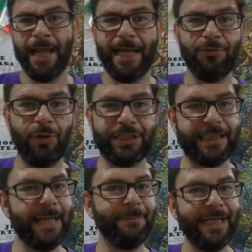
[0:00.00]
in which
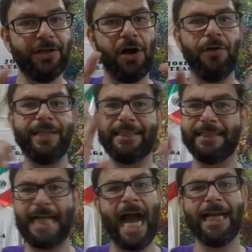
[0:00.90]
they meet all these
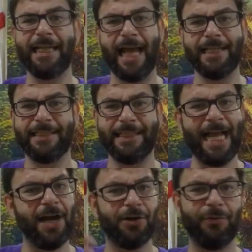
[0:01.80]
guidelines and the
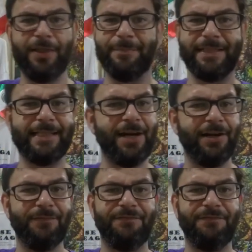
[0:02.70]
algorithm is there to